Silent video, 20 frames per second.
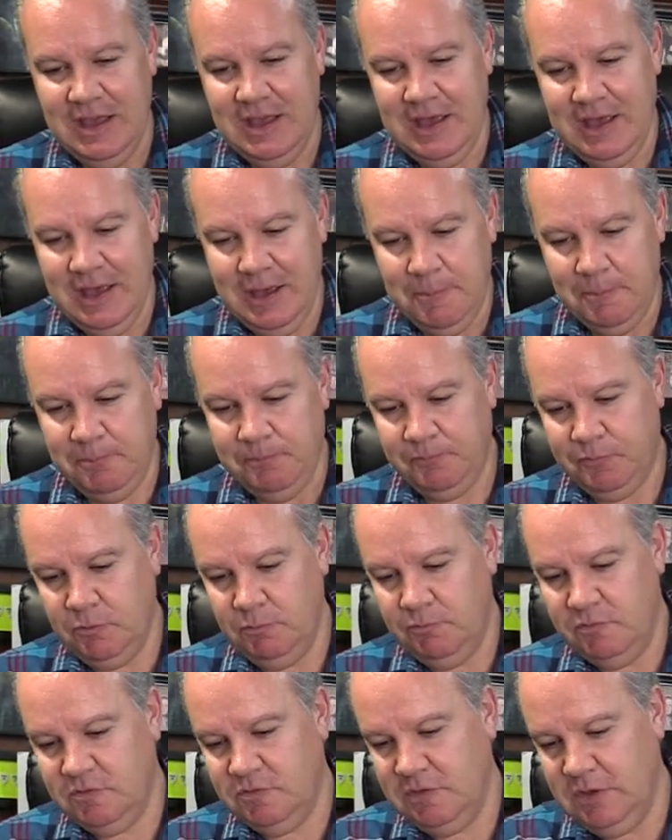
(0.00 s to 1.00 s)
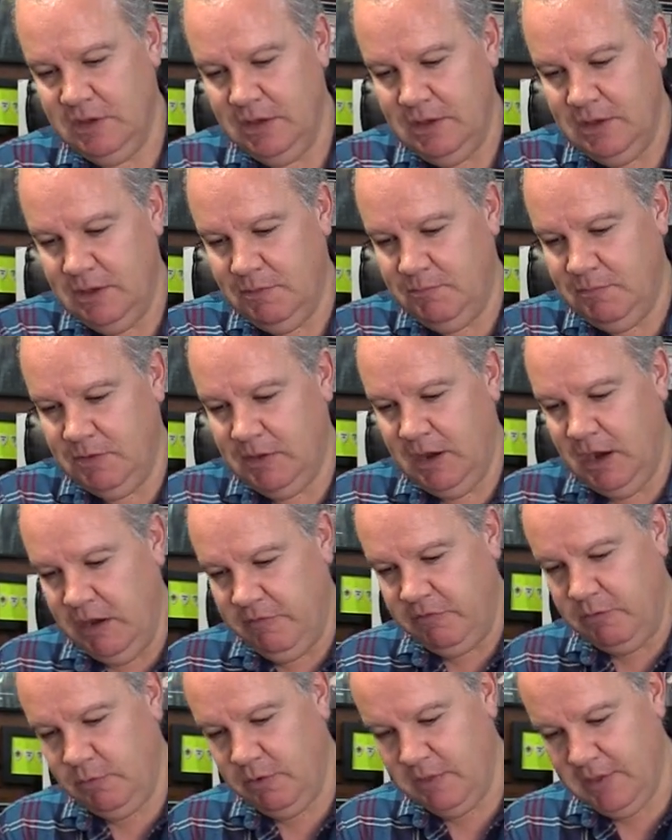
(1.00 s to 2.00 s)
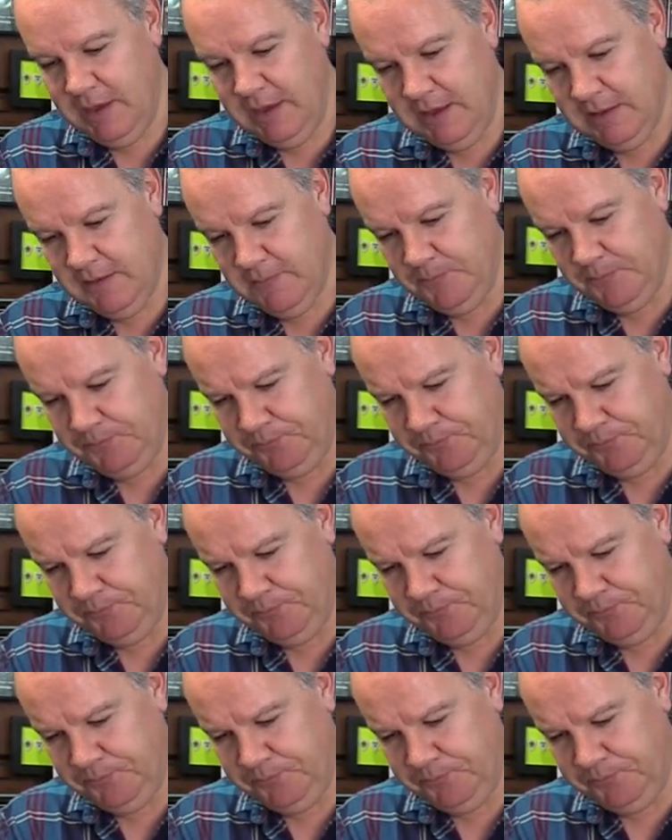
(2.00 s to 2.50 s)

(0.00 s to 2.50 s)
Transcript: Um, oops, be careful with that.